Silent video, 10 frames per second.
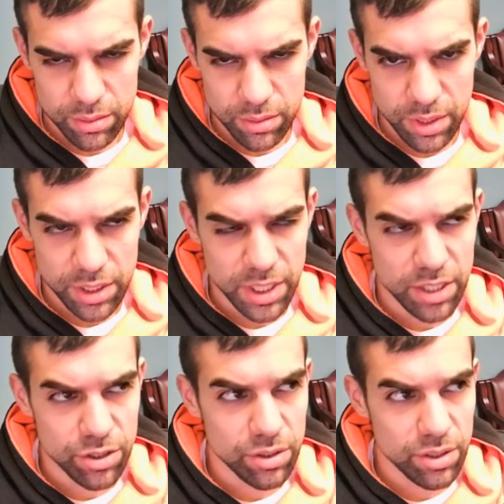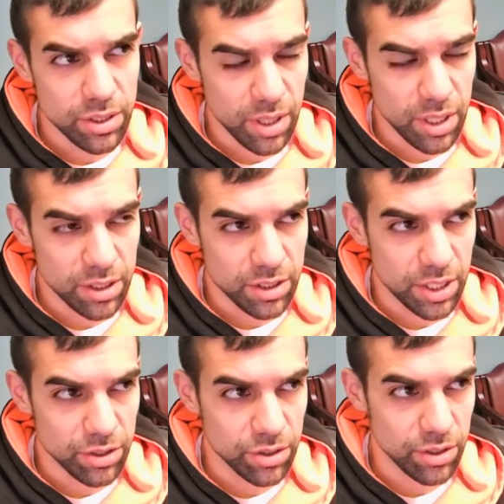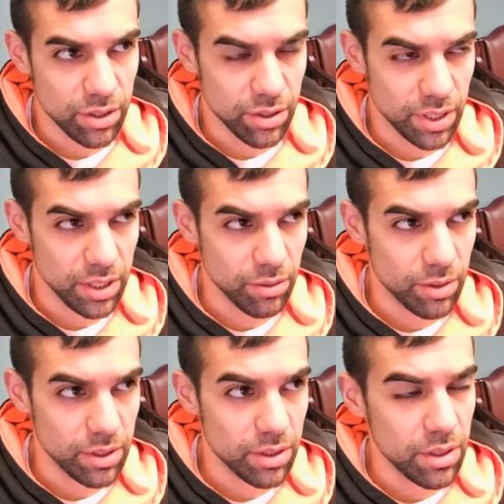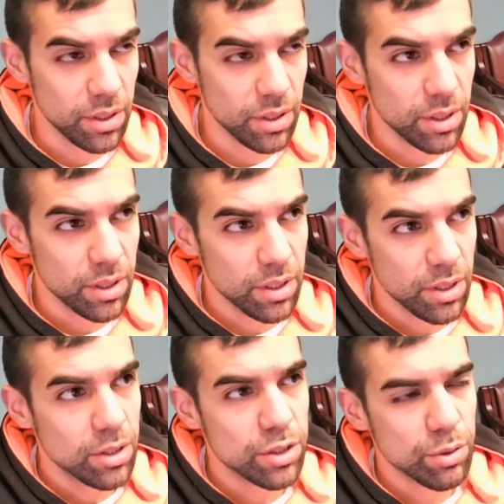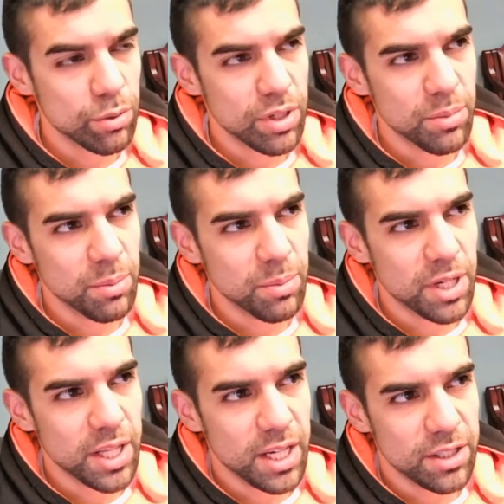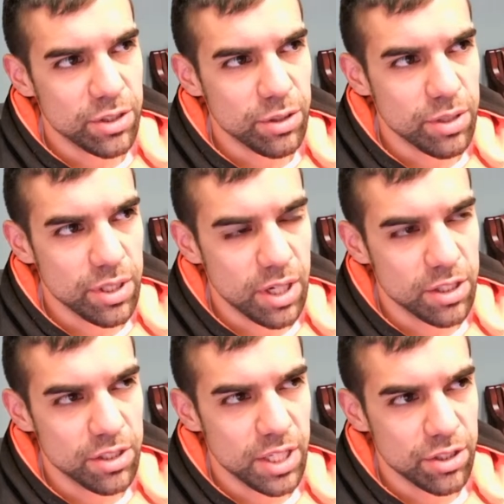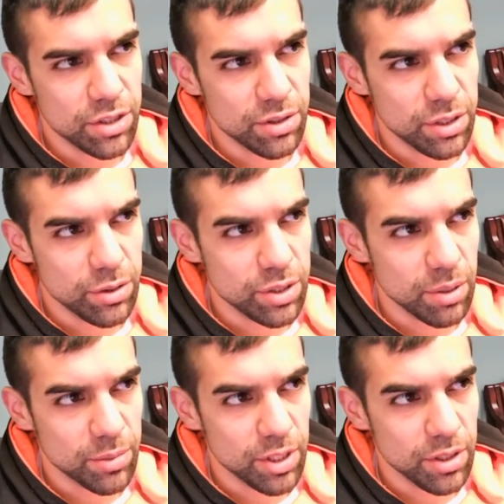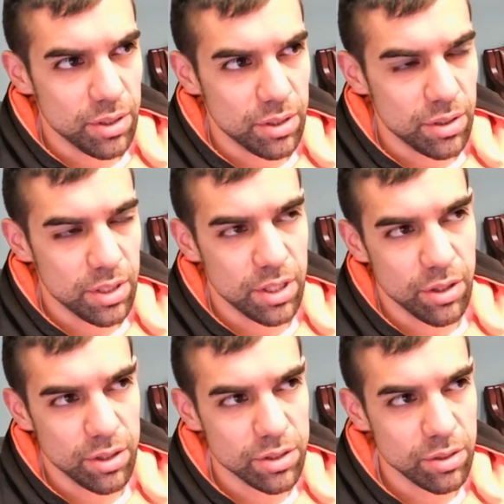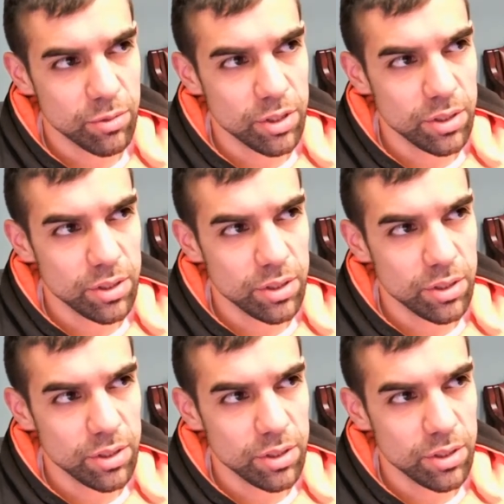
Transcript: intentionally or unintentionally hurt anyone. So, what I mean by that is, you can unintentionally do something and hurt someone,